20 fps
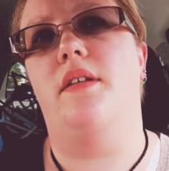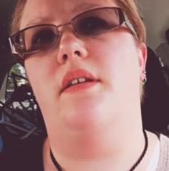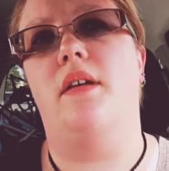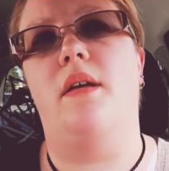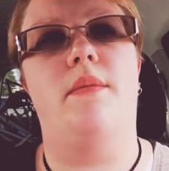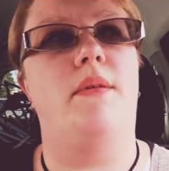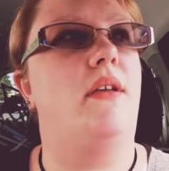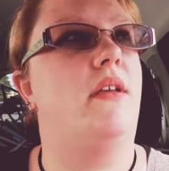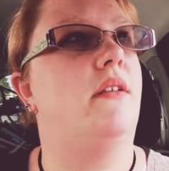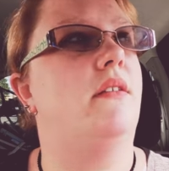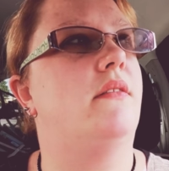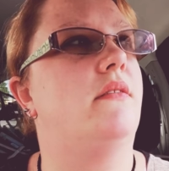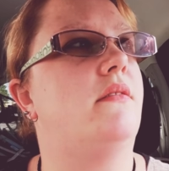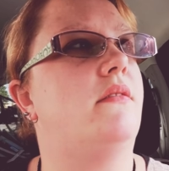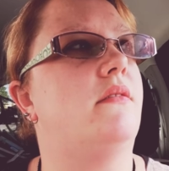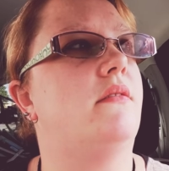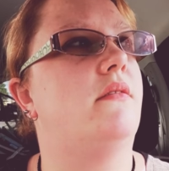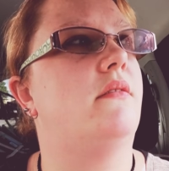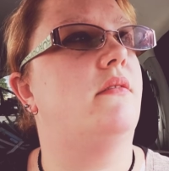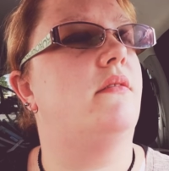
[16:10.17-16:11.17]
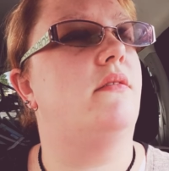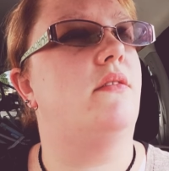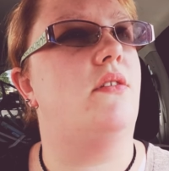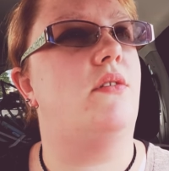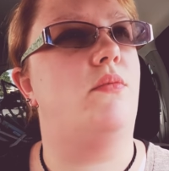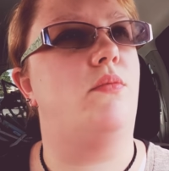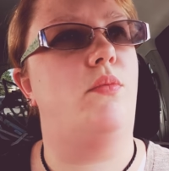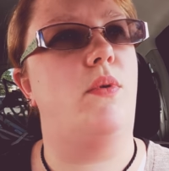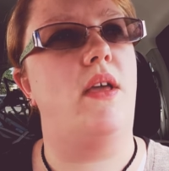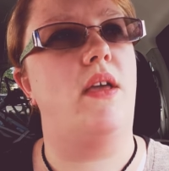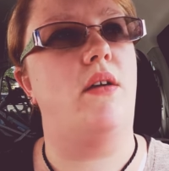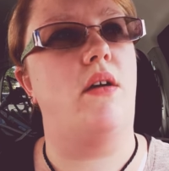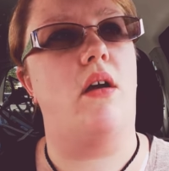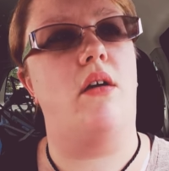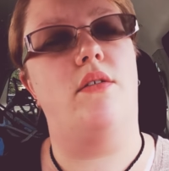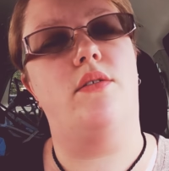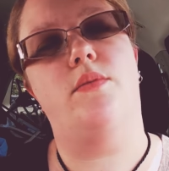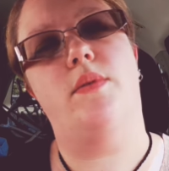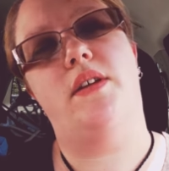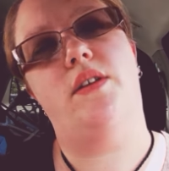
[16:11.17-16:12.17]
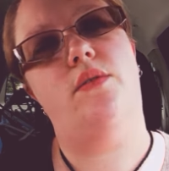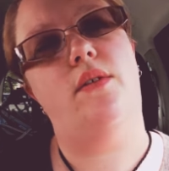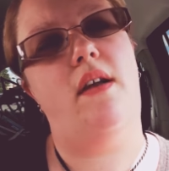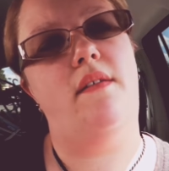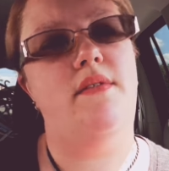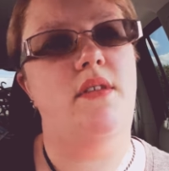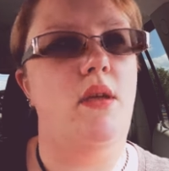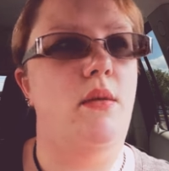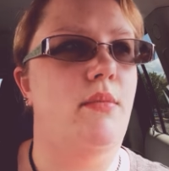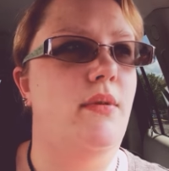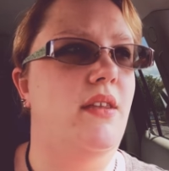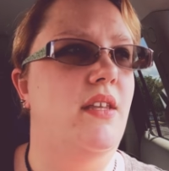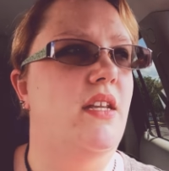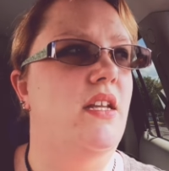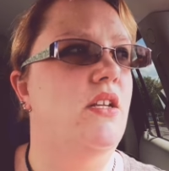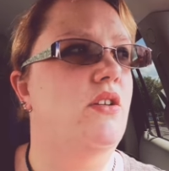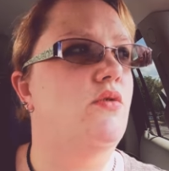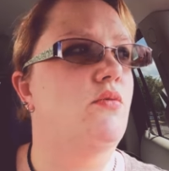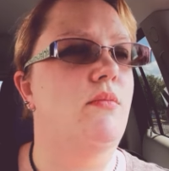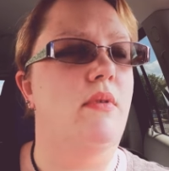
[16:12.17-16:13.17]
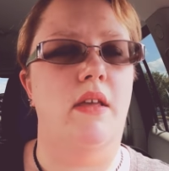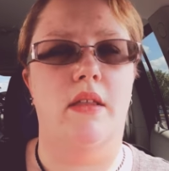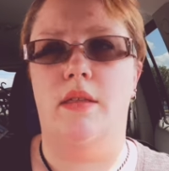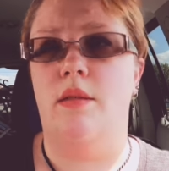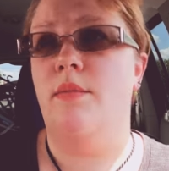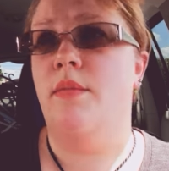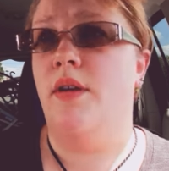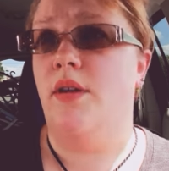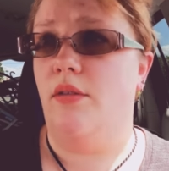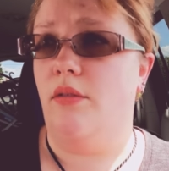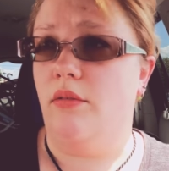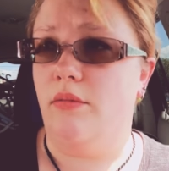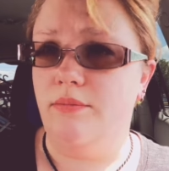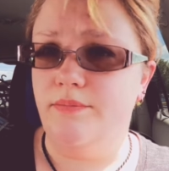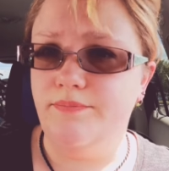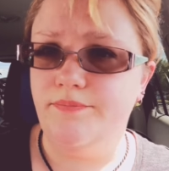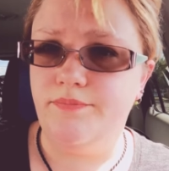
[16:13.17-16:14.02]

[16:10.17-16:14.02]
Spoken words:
we do have the ability to meet in the middle.